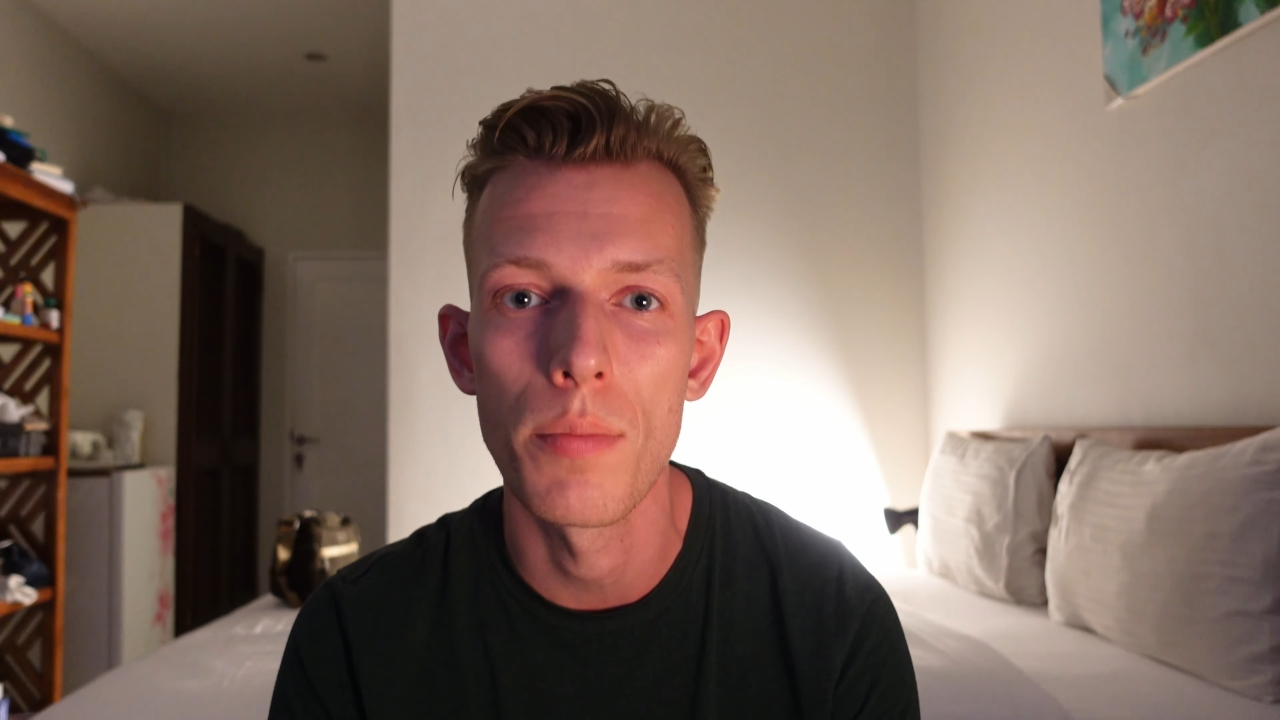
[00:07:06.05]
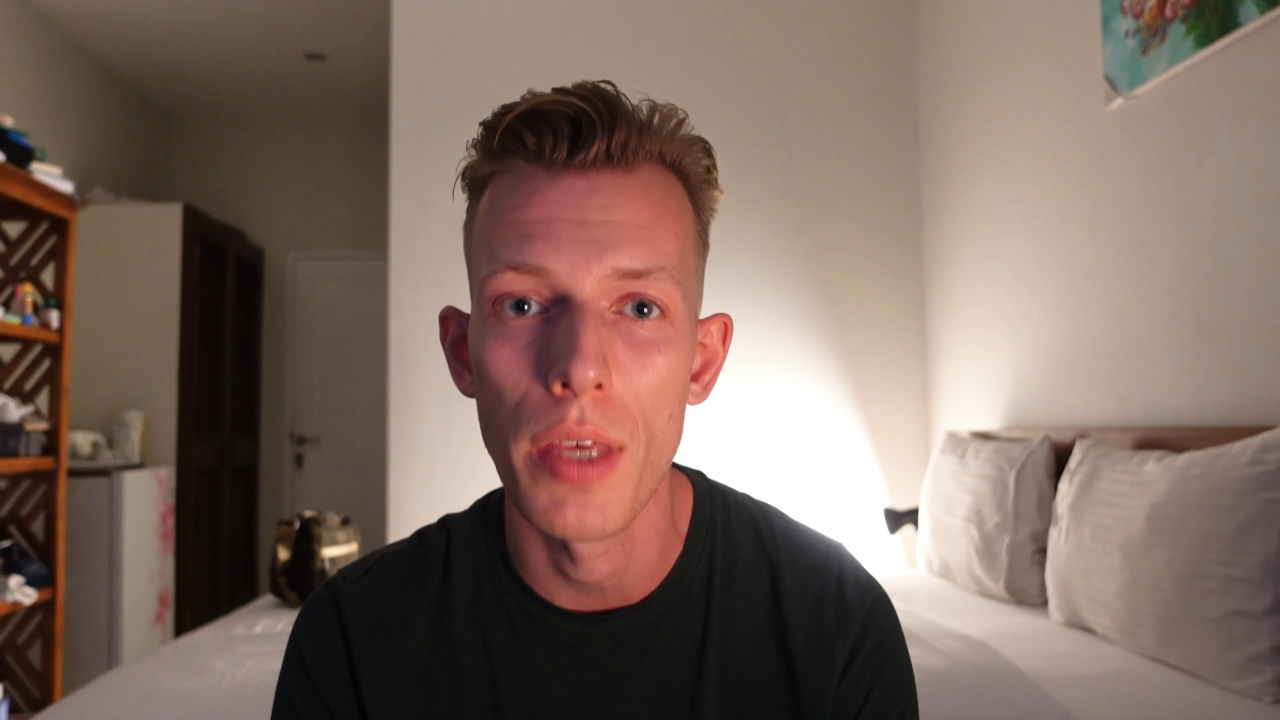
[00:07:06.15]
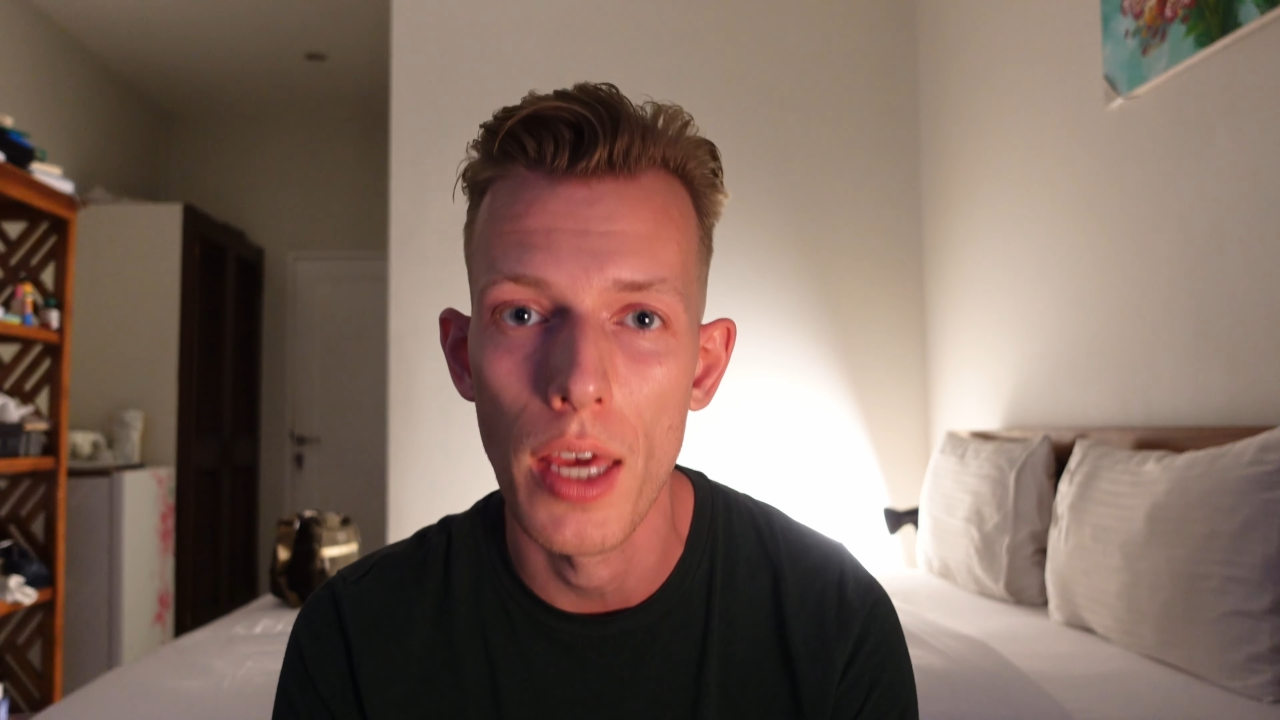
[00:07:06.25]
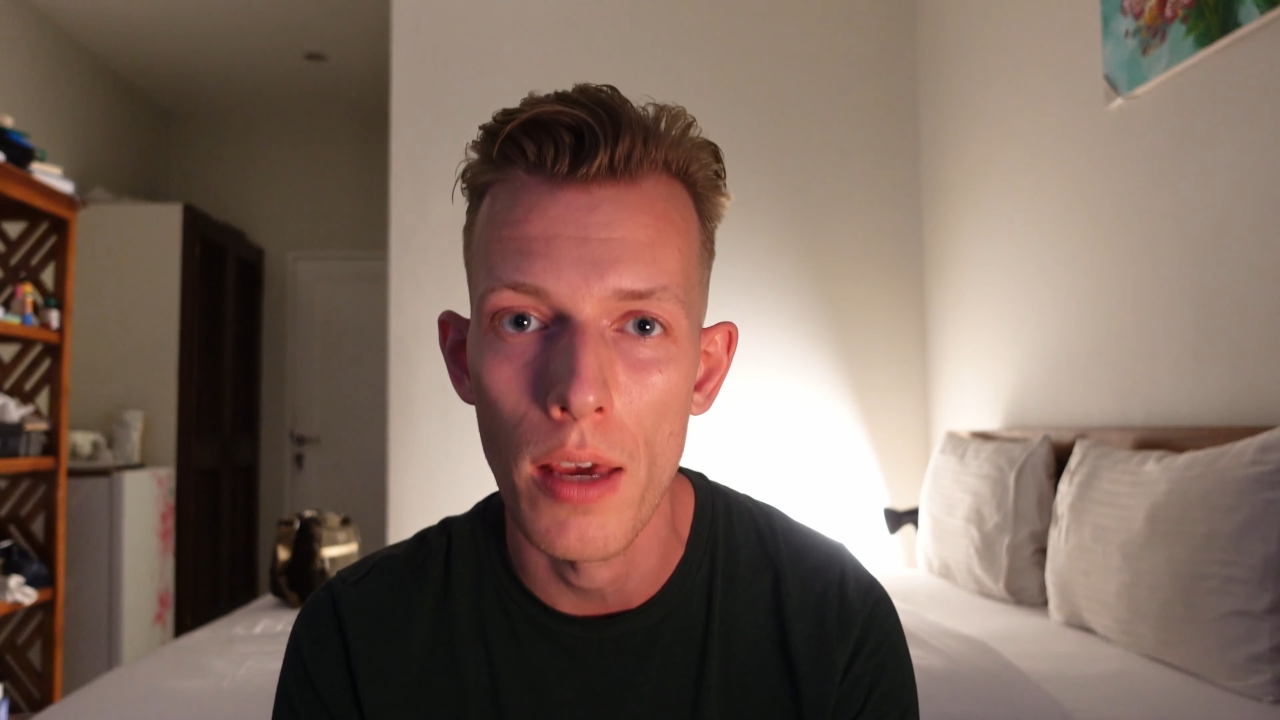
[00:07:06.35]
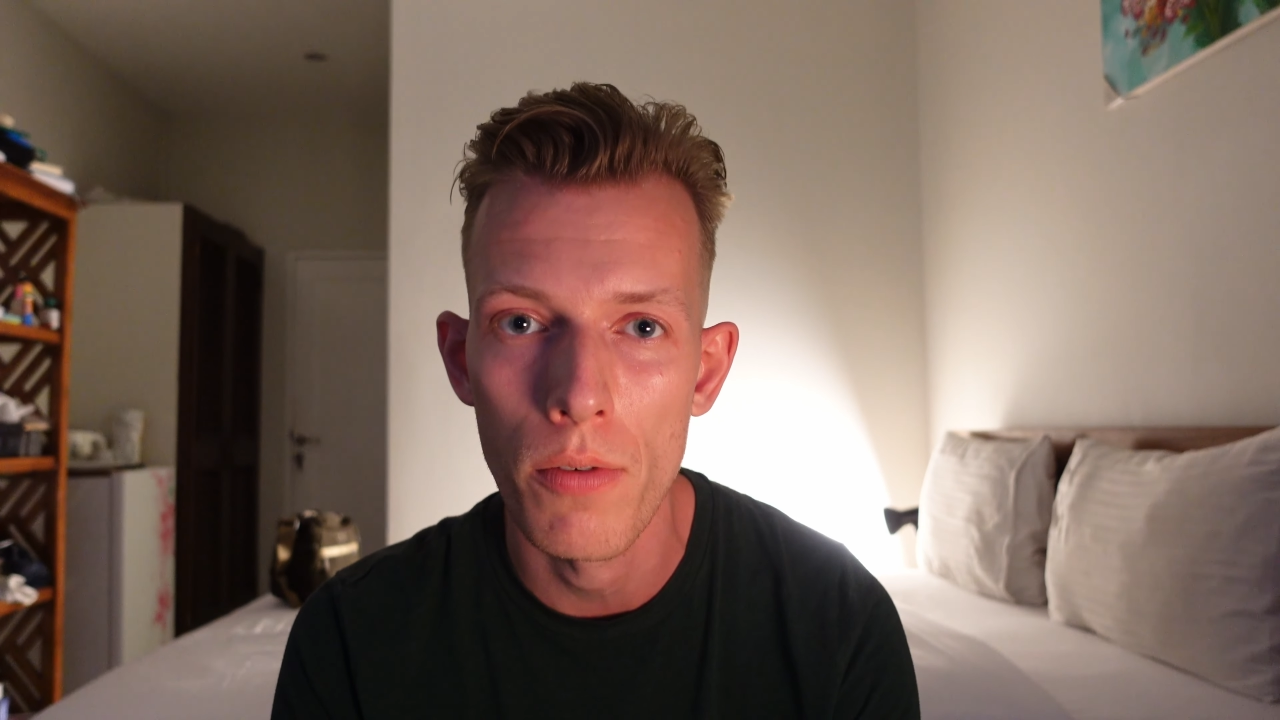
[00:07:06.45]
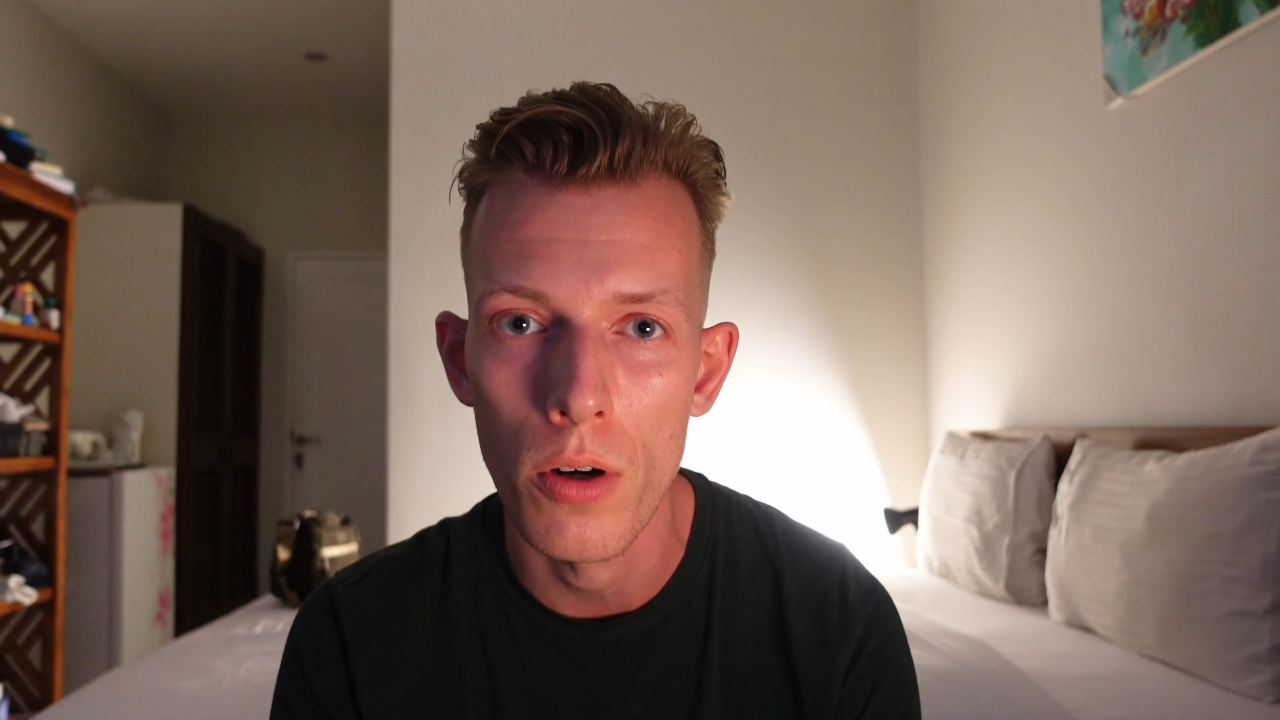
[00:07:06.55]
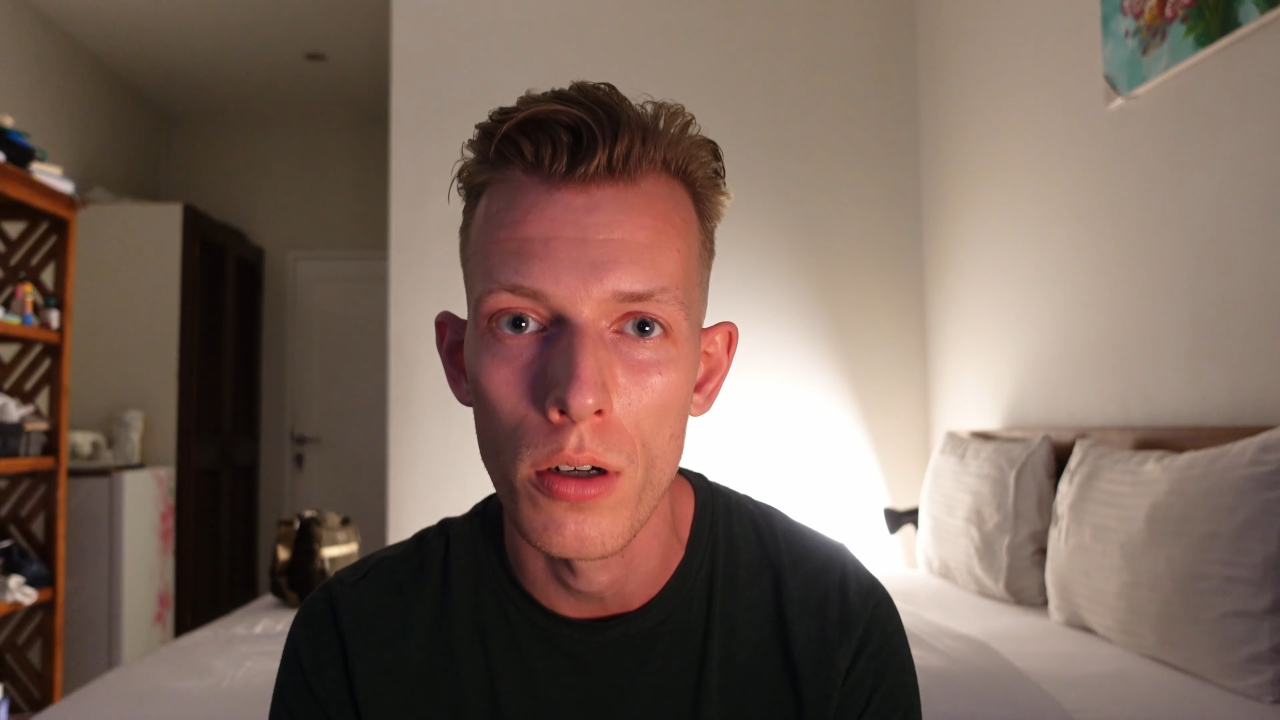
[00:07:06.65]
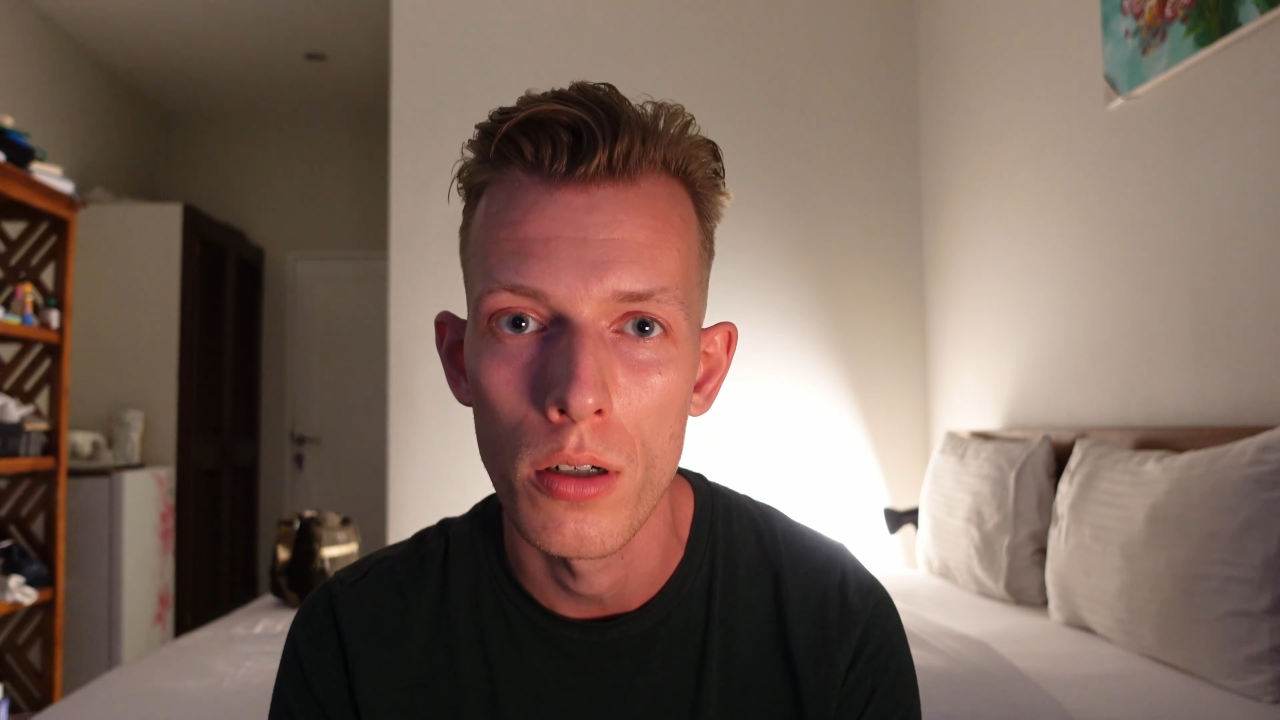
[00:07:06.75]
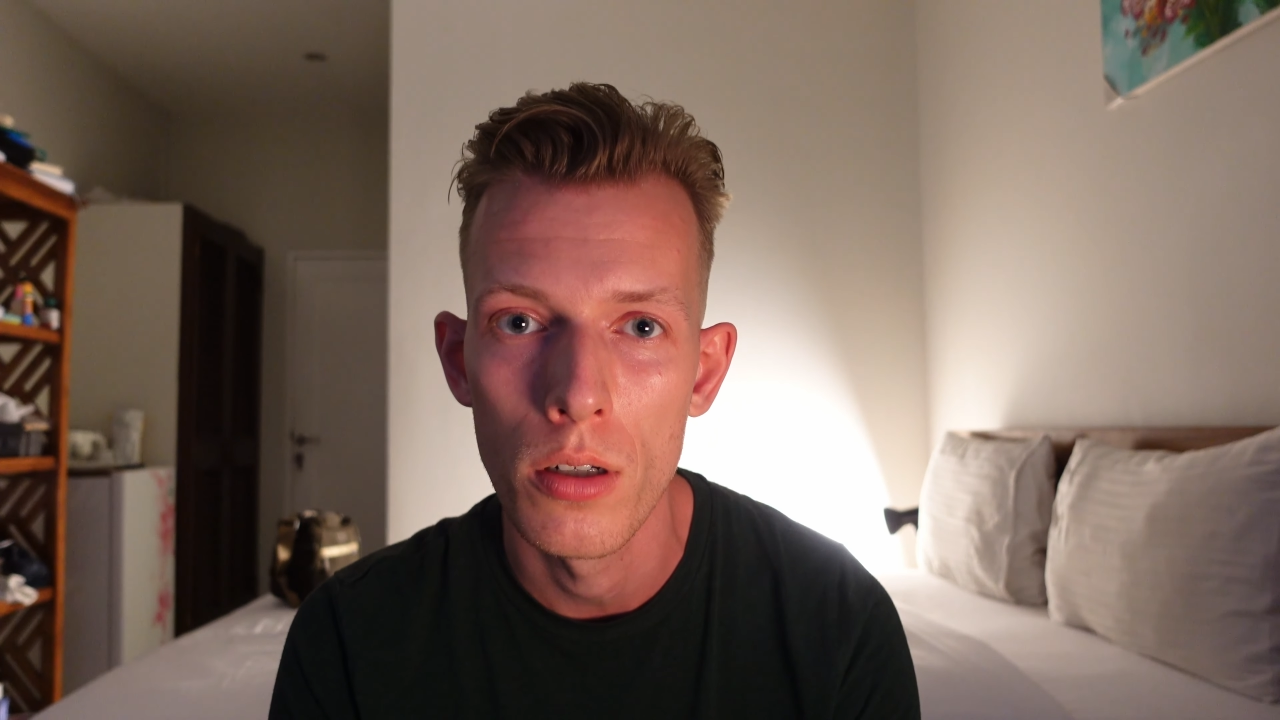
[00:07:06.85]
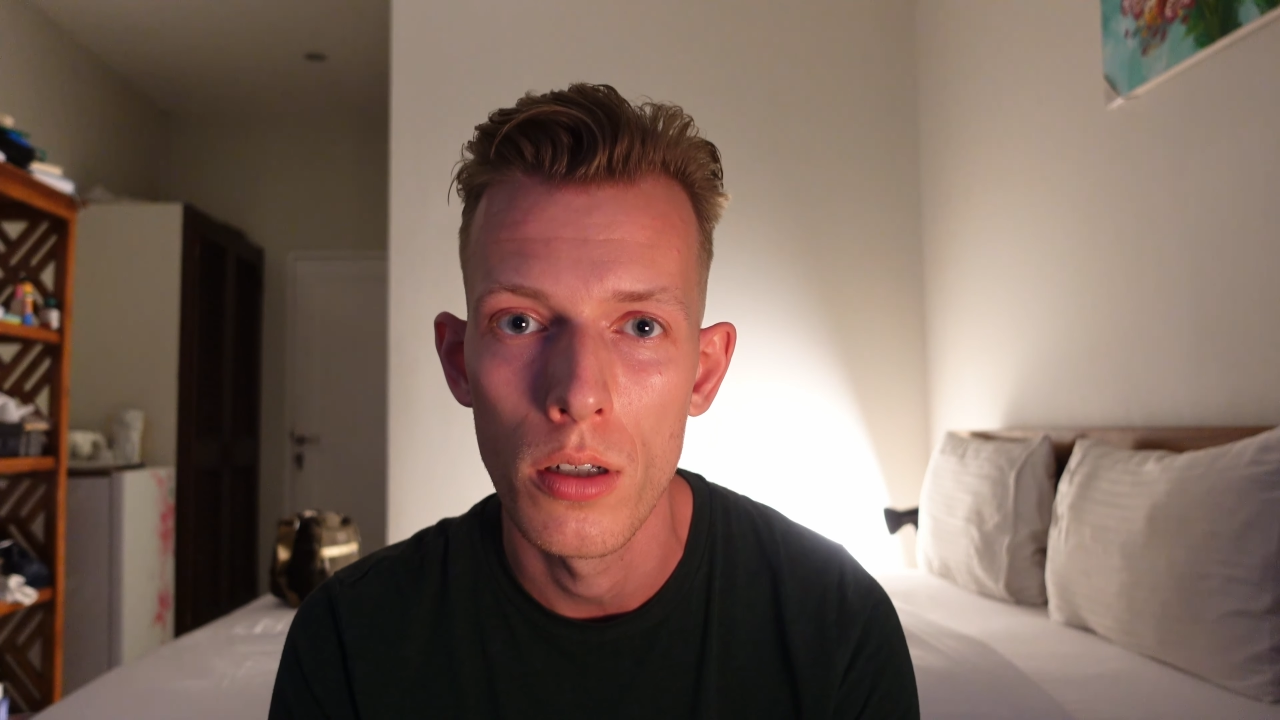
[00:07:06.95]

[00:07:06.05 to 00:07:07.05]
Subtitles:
behavior.